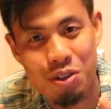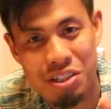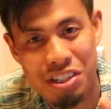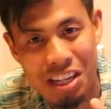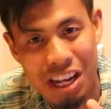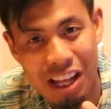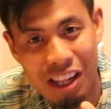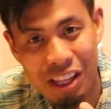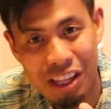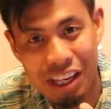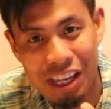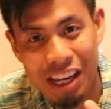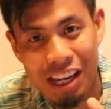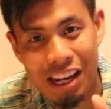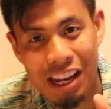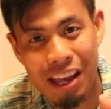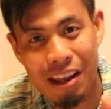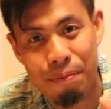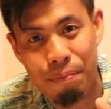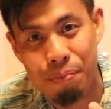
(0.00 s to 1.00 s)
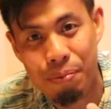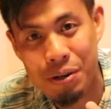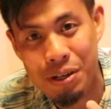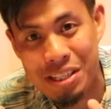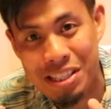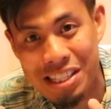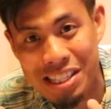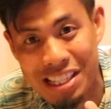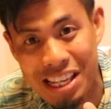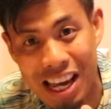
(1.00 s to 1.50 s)
delicate and
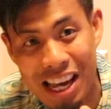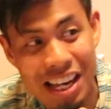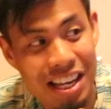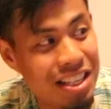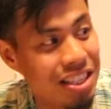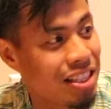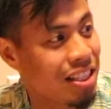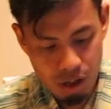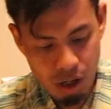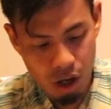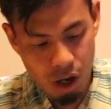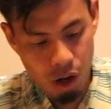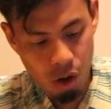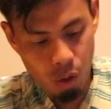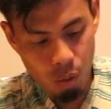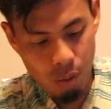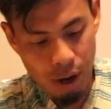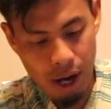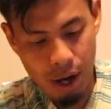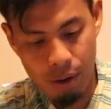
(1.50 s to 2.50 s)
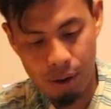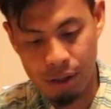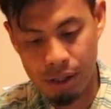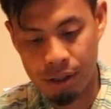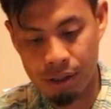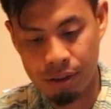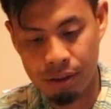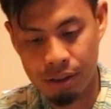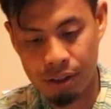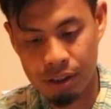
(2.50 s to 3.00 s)
precise. Oh wow,
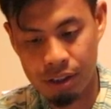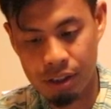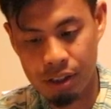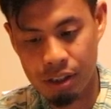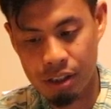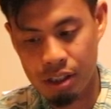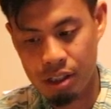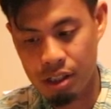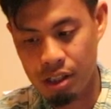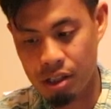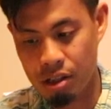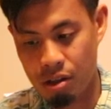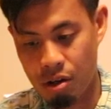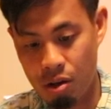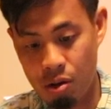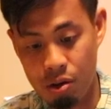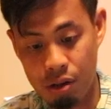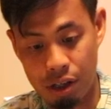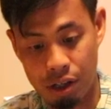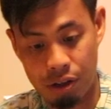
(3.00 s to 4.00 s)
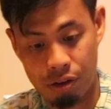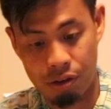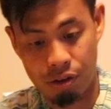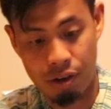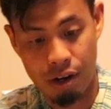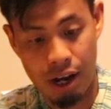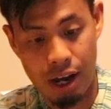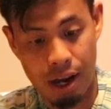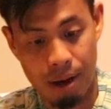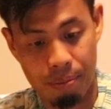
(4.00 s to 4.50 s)
and holy
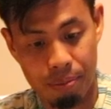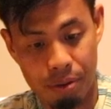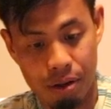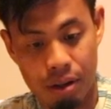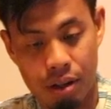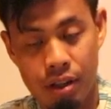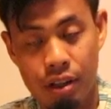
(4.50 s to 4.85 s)
crap.